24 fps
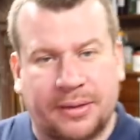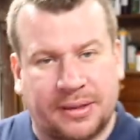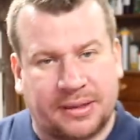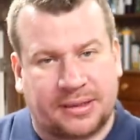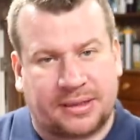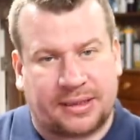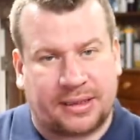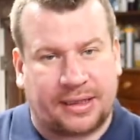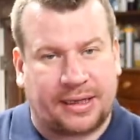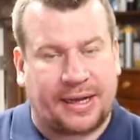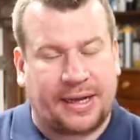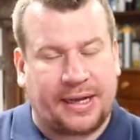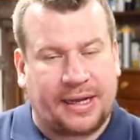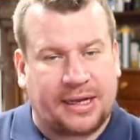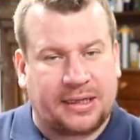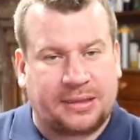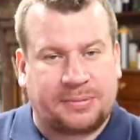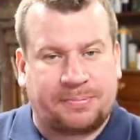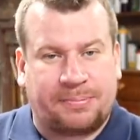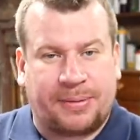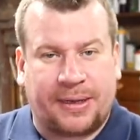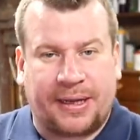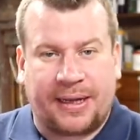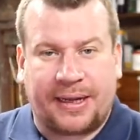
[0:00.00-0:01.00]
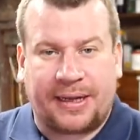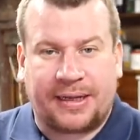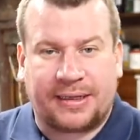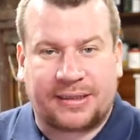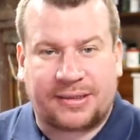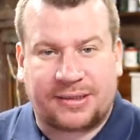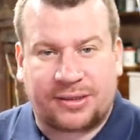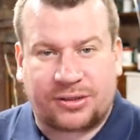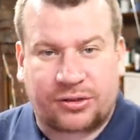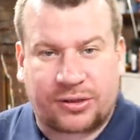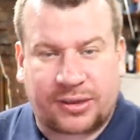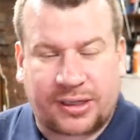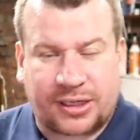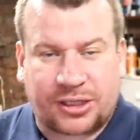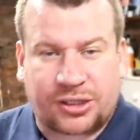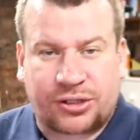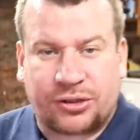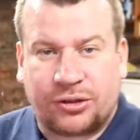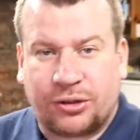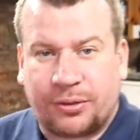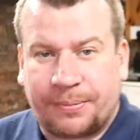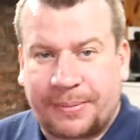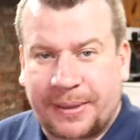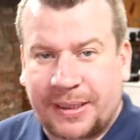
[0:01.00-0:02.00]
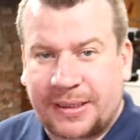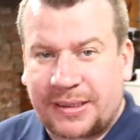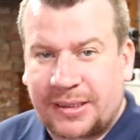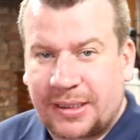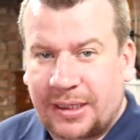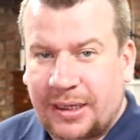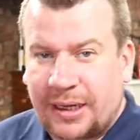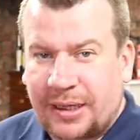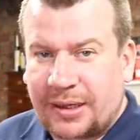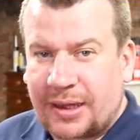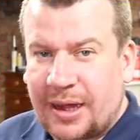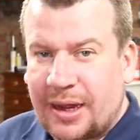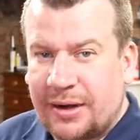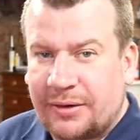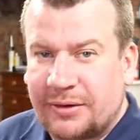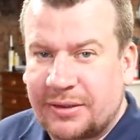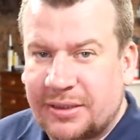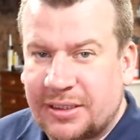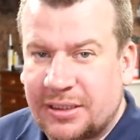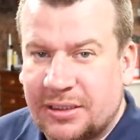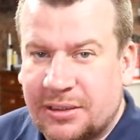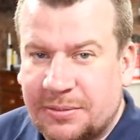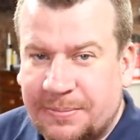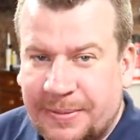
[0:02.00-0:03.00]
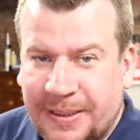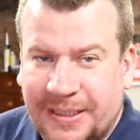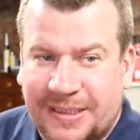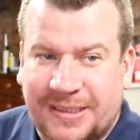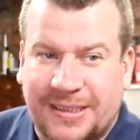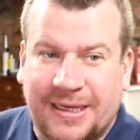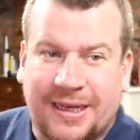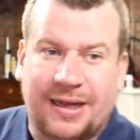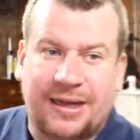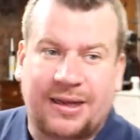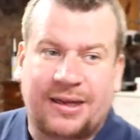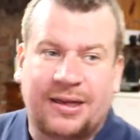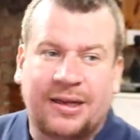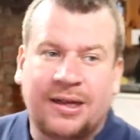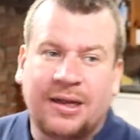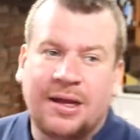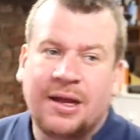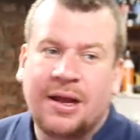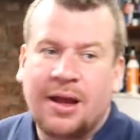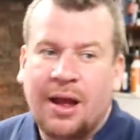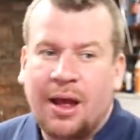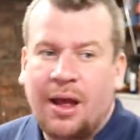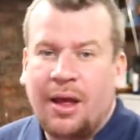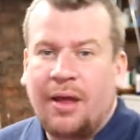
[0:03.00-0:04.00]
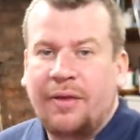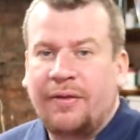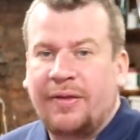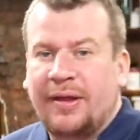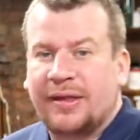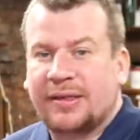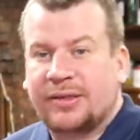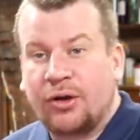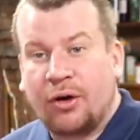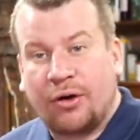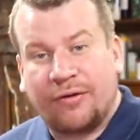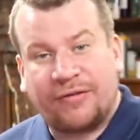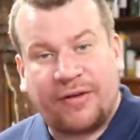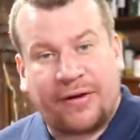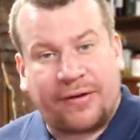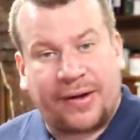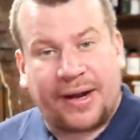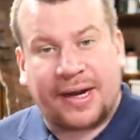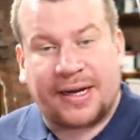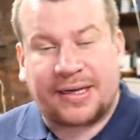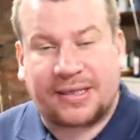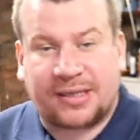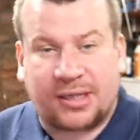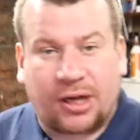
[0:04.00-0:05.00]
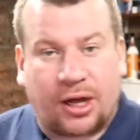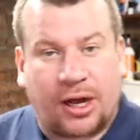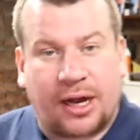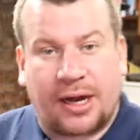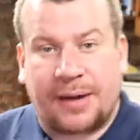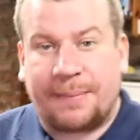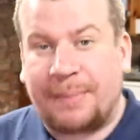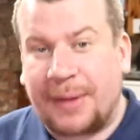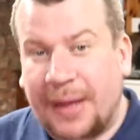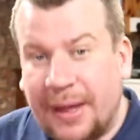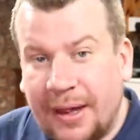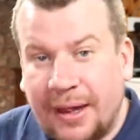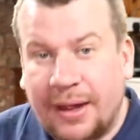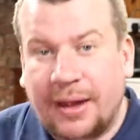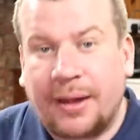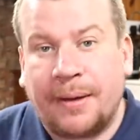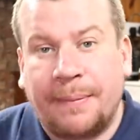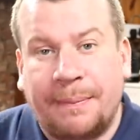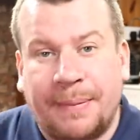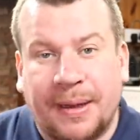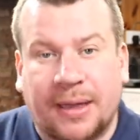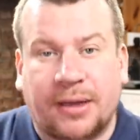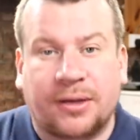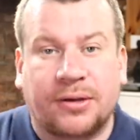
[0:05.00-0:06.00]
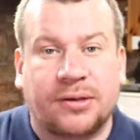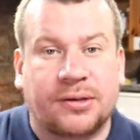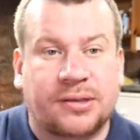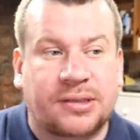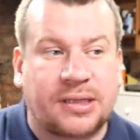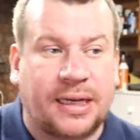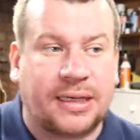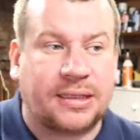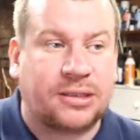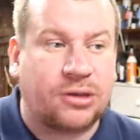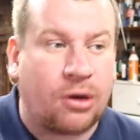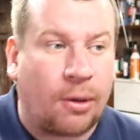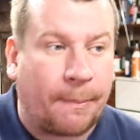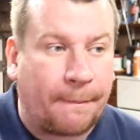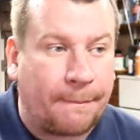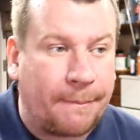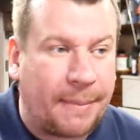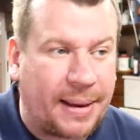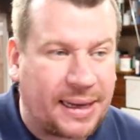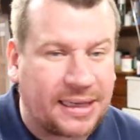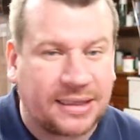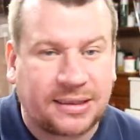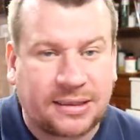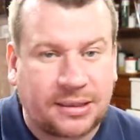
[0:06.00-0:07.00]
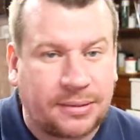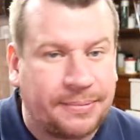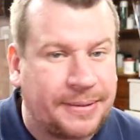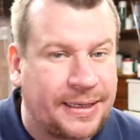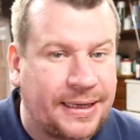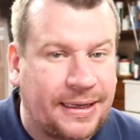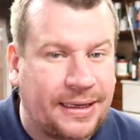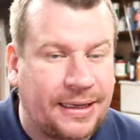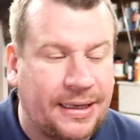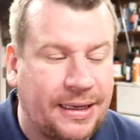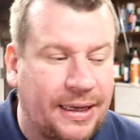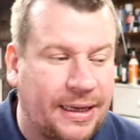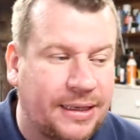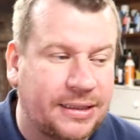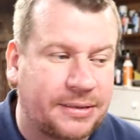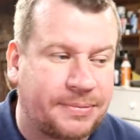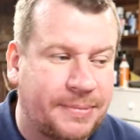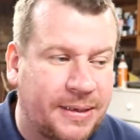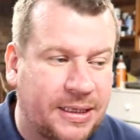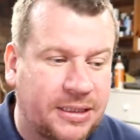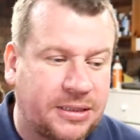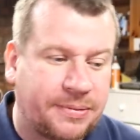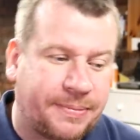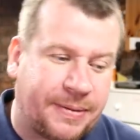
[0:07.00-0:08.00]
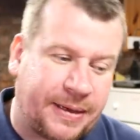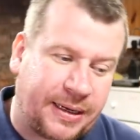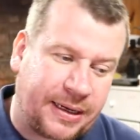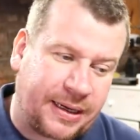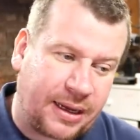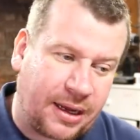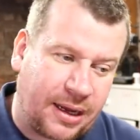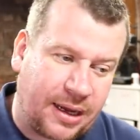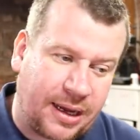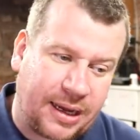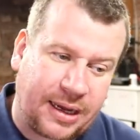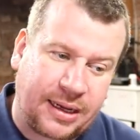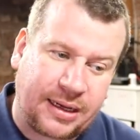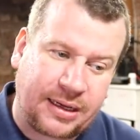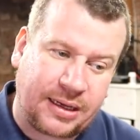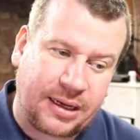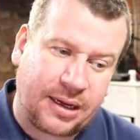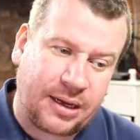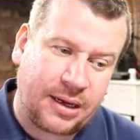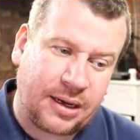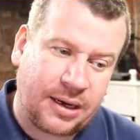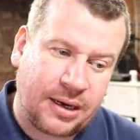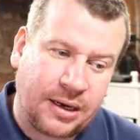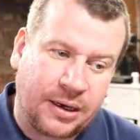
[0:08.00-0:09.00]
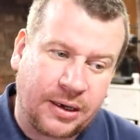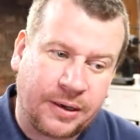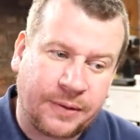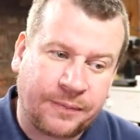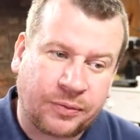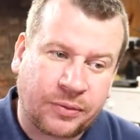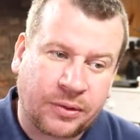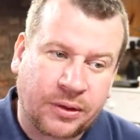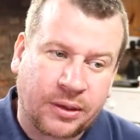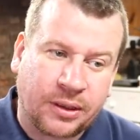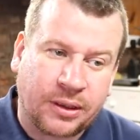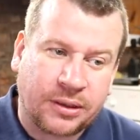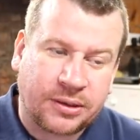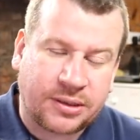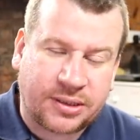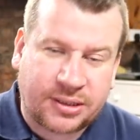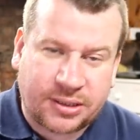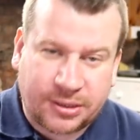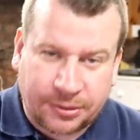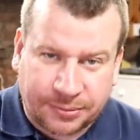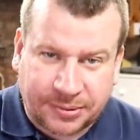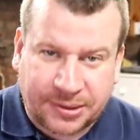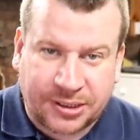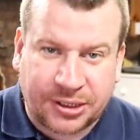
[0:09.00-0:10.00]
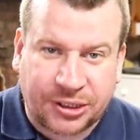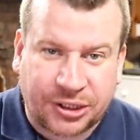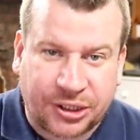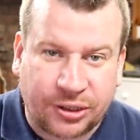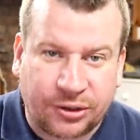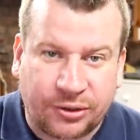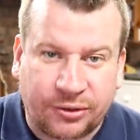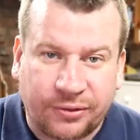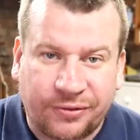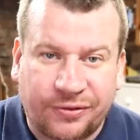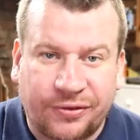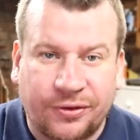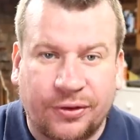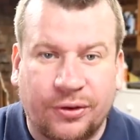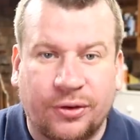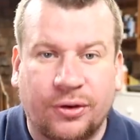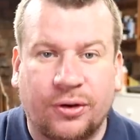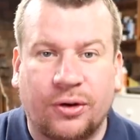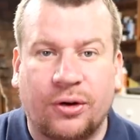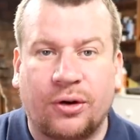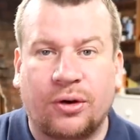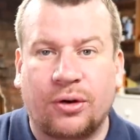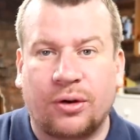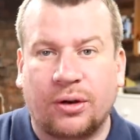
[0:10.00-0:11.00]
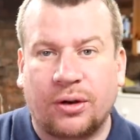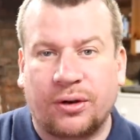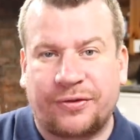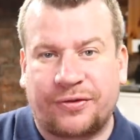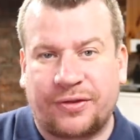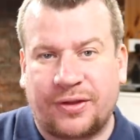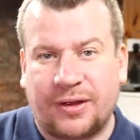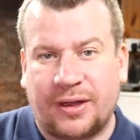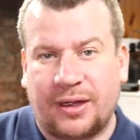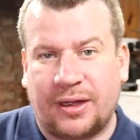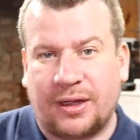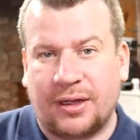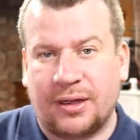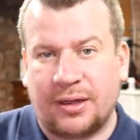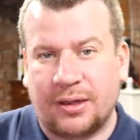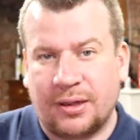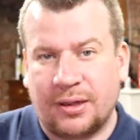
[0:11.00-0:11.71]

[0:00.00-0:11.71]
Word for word: is the ESB, it's the traditional bitter, the Harrison's bitter. It's not a very exciting beer because it's not meant to be. It's meant to be a substitute for all of the,